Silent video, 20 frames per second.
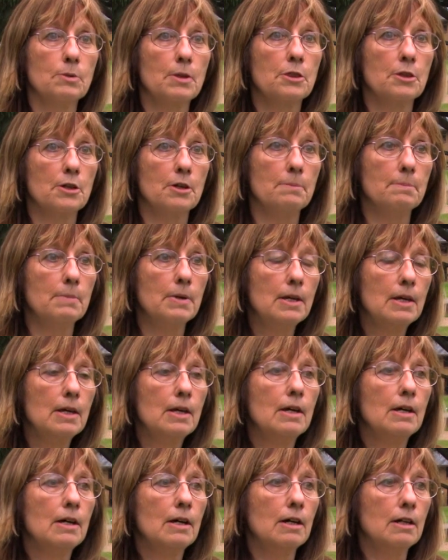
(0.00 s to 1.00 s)
with them
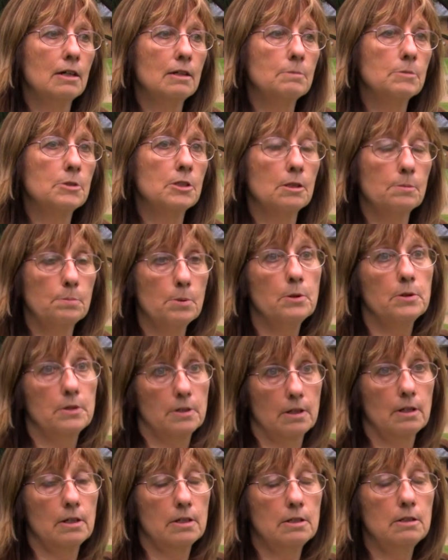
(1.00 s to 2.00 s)
to the point
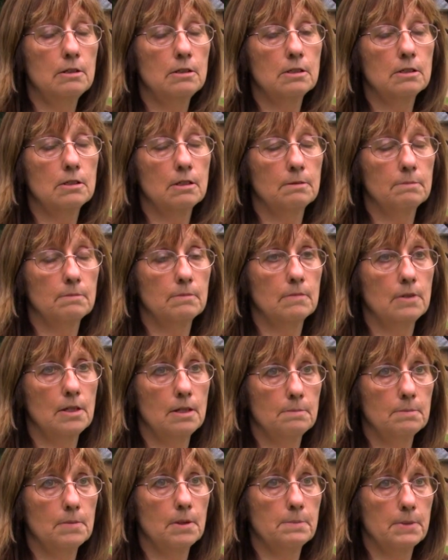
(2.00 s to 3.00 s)
that I used them
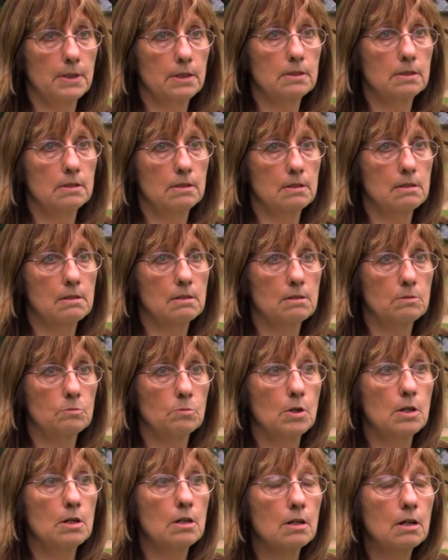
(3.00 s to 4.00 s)
in my master's
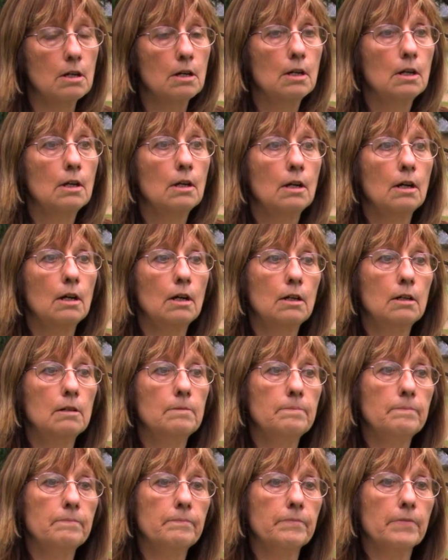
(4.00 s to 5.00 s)
work.
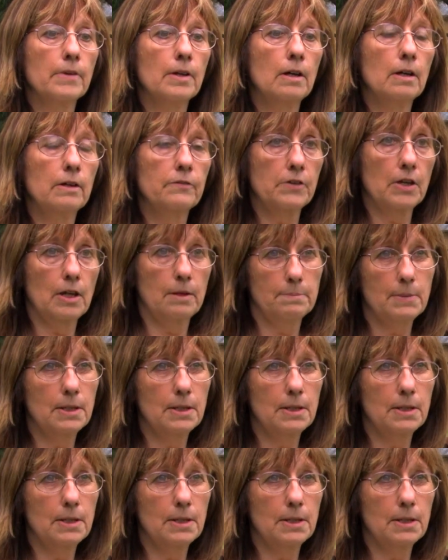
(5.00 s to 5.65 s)
I've kept